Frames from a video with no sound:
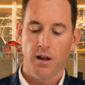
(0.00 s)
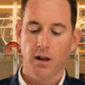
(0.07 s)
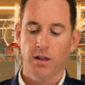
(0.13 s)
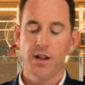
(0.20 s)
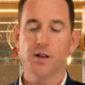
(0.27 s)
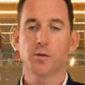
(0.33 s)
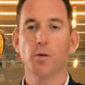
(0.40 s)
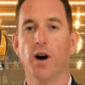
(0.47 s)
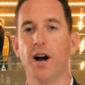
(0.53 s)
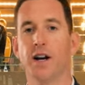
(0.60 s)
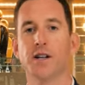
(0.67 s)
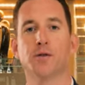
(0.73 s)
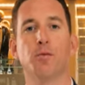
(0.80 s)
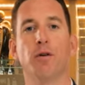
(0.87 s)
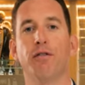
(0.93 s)
This wine
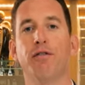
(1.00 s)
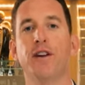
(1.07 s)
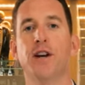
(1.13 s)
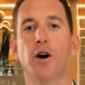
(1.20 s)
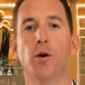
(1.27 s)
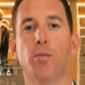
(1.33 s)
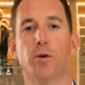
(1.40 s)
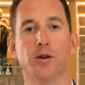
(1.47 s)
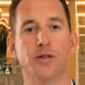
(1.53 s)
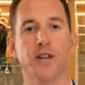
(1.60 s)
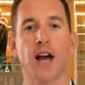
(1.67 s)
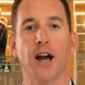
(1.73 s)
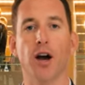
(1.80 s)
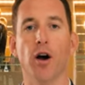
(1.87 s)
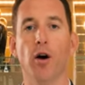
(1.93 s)
is Ruffino
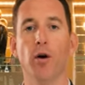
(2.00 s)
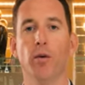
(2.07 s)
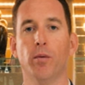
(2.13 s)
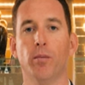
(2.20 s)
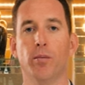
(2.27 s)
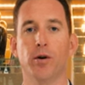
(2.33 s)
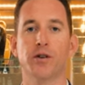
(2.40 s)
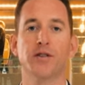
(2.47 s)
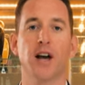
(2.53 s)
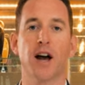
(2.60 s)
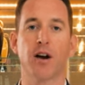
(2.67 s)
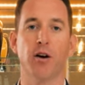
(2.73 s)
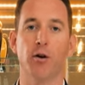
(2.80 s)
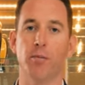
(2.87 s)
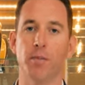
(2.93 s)
Prosecco.
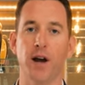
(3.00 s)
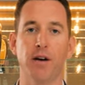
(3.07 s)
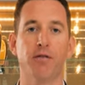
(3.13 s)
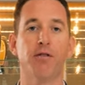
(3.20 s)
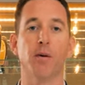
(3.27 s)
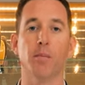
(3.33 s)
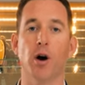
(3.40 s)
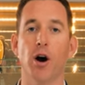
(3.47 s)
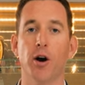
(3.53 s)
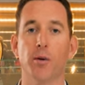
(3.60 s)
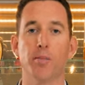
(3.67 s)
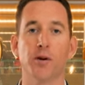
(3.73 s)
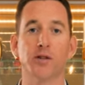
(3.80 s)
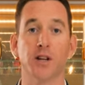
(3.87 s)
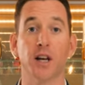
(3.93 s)
Prosecco made from
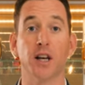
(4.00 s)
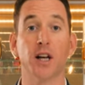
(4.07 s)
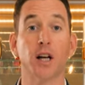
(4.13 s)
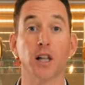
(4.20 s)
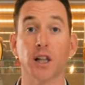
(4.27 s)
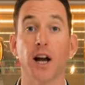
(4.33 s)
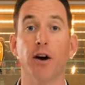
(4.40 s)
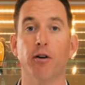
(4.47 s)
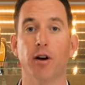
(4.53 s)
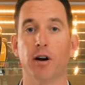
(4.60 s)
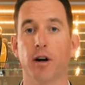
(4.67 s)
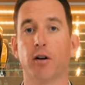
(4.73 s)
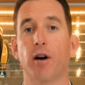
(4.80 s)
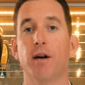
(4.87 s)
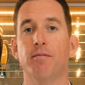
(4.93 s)
100%
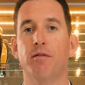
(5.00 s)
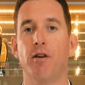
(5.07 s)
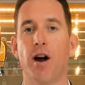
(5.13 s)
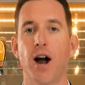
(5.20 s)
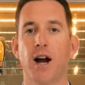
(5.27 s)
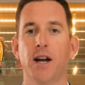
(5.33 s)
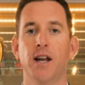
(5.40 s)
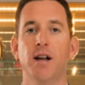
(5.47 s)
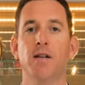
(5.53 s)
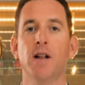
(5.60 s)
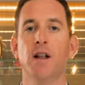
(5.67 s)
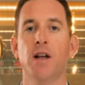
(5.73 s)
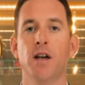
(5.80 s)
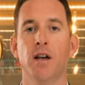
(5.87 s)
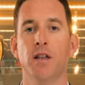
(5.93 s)
Glera grape variety.
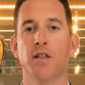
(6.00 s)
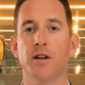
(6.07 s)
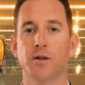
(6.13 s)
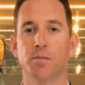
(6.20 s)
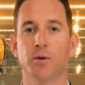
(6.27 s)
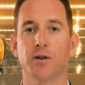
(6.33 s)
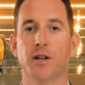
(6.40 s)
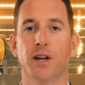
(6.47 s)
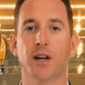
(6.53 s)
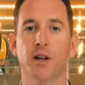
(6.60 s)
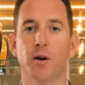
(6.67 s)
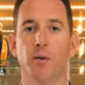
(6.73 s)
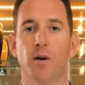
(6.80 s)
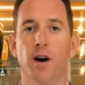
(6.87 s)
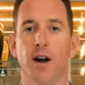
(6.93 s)
This
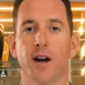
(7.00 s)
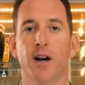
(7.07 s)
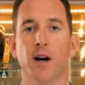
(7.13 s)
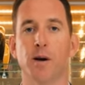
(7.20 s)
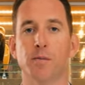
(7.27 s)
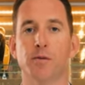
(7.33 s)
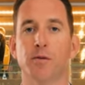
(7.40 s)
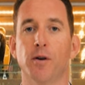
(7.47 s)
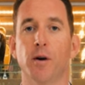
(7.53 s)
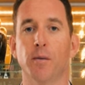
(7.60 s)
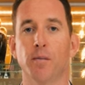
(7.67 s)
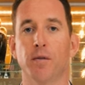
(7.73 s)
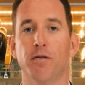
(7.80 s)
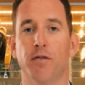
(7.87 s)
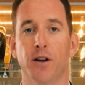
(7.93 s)
particular wine comes
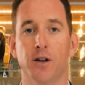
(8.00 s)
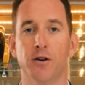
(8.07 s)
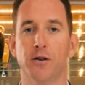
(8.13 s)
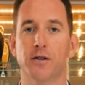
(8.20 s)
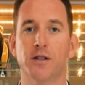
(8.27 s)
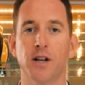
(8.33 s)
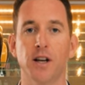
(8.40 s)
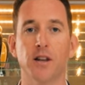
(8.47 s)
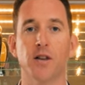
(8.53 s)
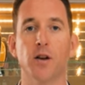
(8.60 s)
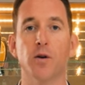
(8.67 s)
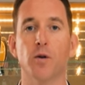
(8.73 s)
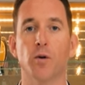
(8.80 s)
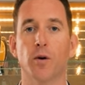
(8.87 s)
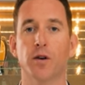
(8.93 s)
from vineyards in the
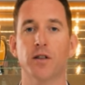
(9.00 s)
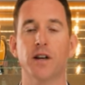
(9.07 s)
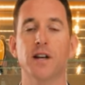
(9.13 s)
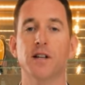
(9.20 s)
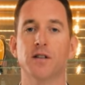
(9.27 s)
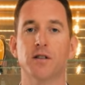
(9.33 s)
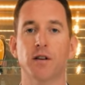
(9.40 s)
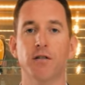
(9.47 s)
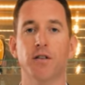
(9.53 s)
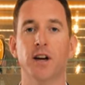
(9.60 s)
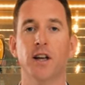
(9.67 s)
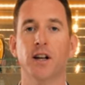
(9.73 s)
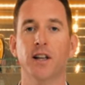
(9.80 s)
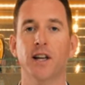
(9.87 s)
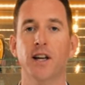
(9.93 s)
northeast of
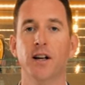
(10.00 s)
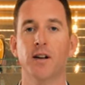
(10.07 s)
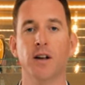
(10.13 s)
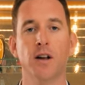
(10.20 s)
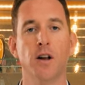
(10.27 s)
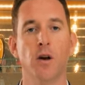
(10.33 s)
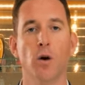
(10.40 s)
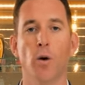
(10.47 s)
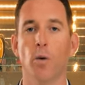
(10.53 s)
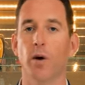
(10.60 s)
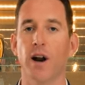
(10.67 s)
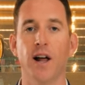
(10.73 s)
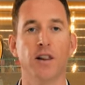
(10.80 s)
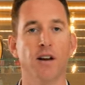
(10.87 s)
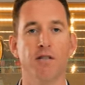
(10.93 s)
Italy what
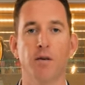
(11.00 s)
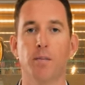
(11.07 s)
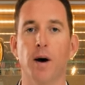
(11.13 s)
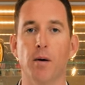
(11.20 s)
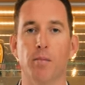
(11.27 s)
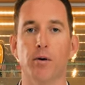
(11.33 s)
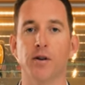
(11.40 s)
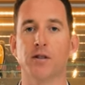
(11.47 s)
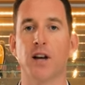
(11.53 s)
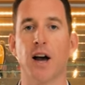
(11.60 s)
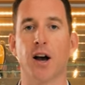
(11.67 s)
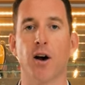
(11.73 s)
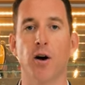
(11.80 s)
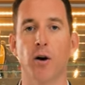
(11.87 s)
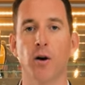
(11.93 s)
I love about
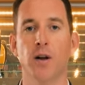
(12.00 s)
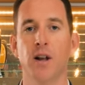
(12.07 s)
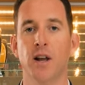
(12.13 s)
Prosecco